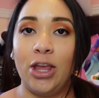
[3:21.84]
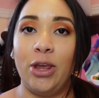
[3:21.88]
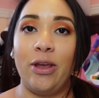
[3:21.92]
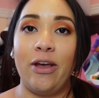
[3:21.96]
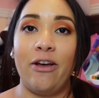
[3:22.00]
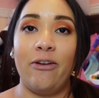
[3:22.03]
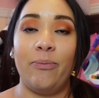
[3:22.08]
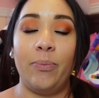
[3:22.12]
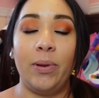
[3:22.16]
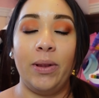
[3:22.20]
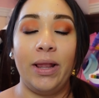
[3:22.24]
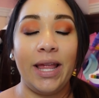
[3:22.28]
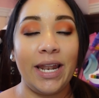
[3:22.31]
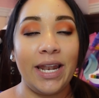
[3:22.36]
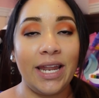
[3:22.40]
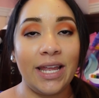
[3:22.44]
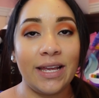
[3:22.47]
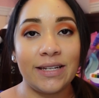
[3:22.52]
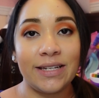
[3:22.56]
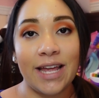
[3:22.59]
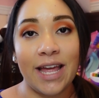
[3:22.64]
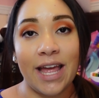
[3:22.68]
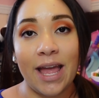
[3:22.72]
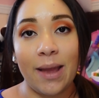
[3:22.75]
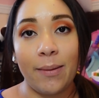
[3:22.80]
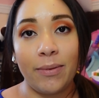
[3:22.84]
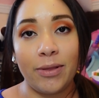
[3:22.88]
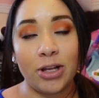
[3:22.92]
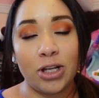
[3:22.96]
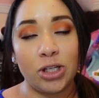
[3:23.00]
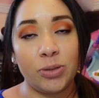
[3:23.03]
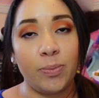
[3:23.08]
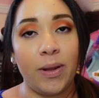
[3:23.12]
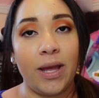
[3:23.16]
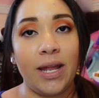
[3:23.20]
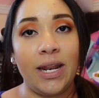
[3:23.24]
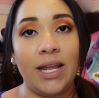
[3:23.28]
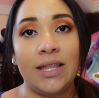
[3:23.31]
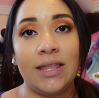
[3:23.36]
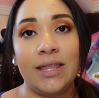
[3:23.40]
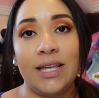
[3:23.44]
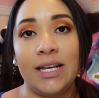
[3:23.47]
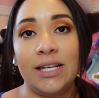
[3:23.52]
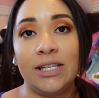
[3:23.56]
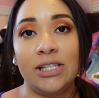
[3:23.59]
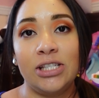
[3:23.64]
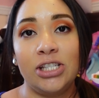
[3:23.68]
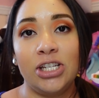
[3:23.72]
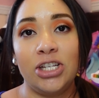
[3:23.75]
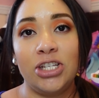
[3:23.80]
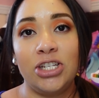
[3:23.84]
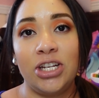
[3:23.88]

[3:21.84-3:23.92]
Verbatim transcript: you have plenty of time and there's plenty of things to